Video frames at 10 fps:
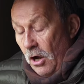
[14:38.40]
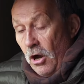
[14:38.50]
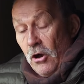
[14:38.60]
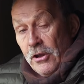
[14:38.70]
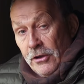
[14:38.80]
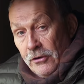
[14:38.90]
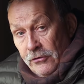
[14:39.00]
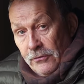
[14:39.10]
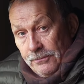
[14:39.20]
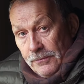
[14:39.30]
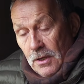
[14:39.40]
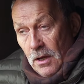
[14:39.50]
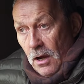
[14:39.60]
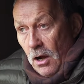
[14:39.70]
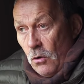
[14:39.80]
hired
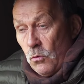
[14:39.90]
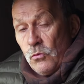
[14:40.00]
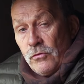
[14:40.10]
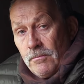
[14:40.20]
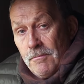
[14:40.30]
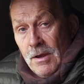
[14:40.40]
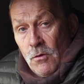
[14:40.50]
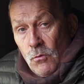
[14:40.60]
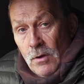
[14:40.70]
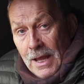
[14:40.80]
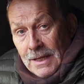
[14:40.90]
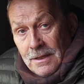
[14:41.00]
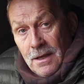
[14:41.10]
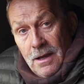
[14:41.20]
Old Mill Lake